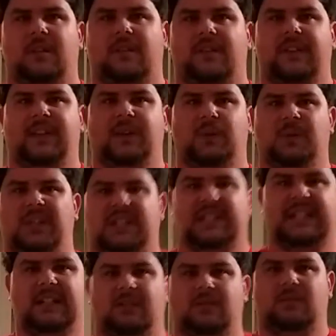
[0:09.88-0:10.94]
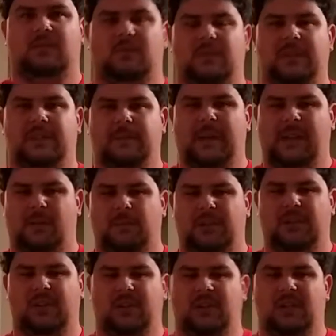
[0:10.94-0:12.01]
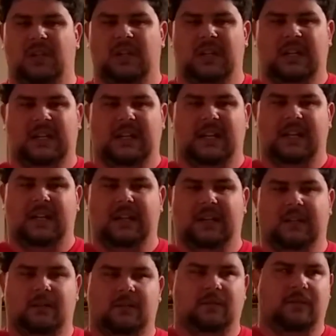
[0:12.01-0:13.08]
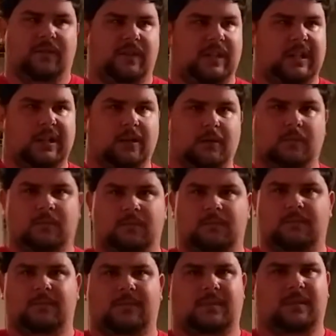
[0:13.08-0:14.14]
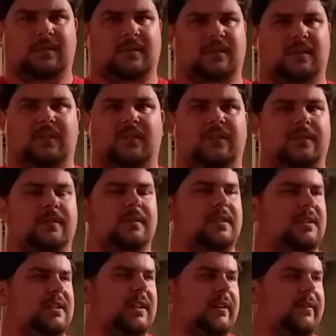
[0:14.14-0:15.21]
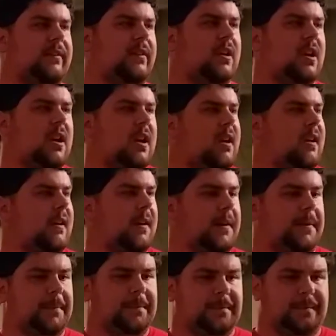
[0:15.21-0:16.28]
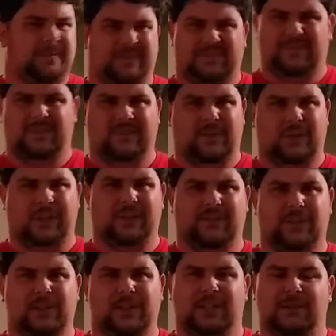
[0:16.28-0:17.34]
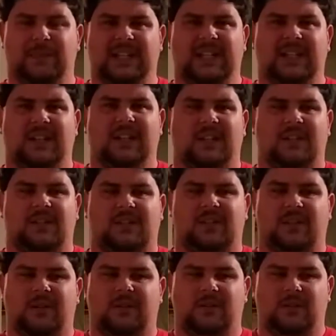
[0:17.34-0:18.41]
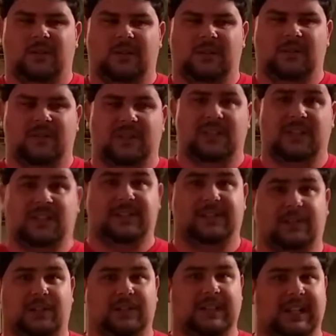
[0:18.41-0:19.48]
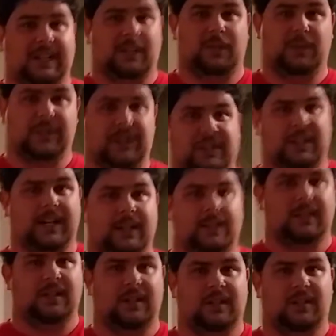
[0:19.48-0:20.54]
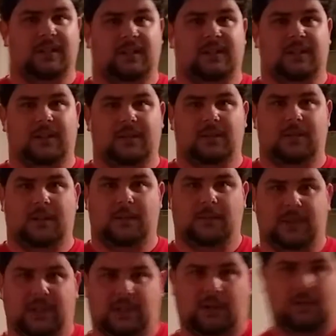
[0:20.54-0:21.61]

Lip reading: thing worked out with my computer and video stuff. Very confusing to me. So this is still all taken in one shot. So I'm gonna